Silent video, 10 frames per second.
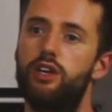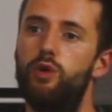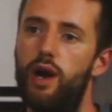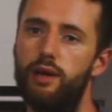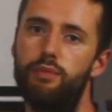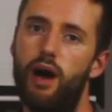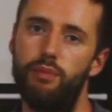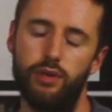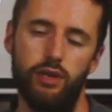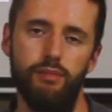are quite a
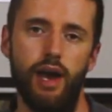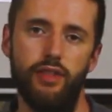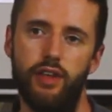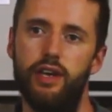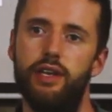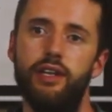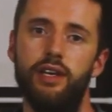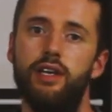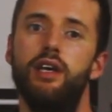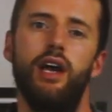popular method,
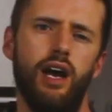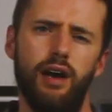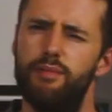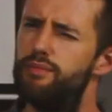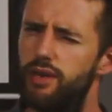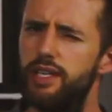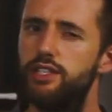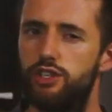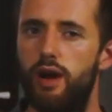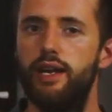pretty
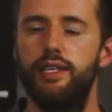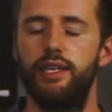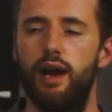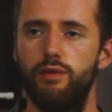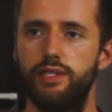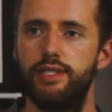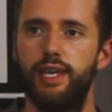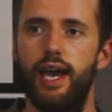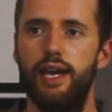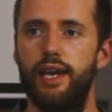trendy, I would
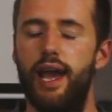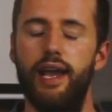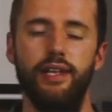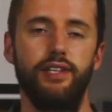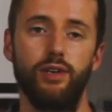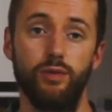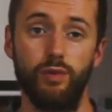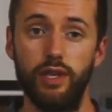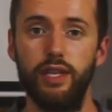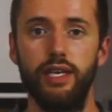say, and
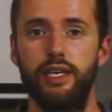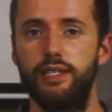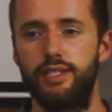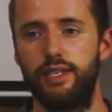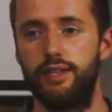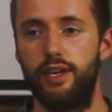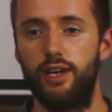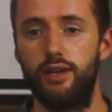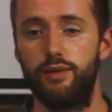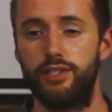
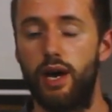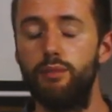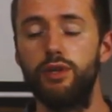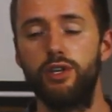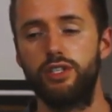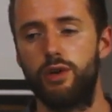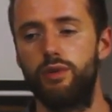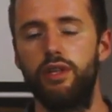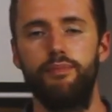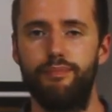tumblers are
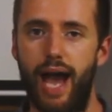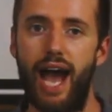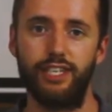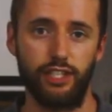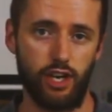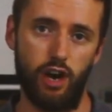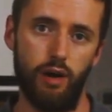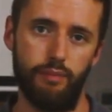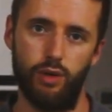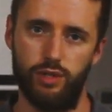really batch
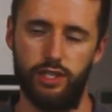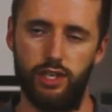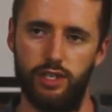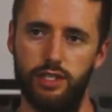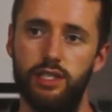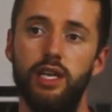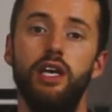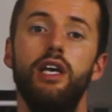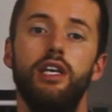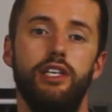composters.
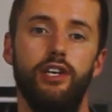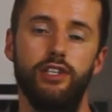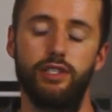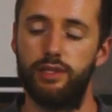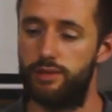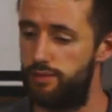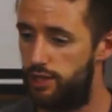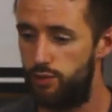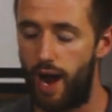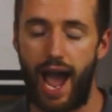
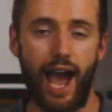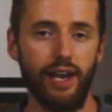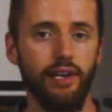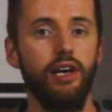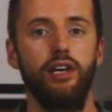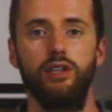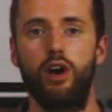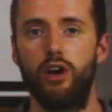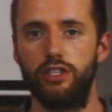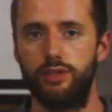You add a
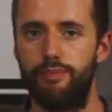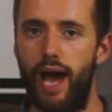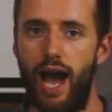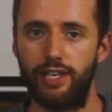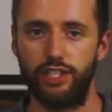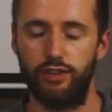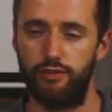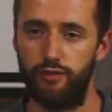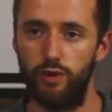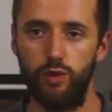large batch
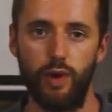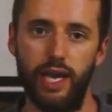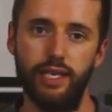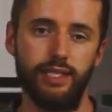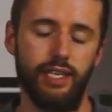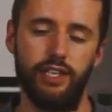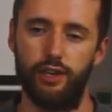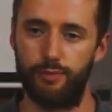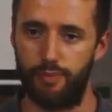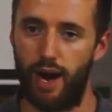of food waste in
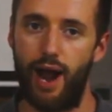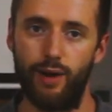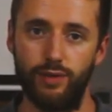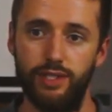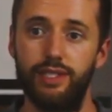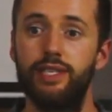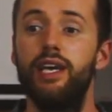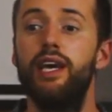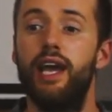your browns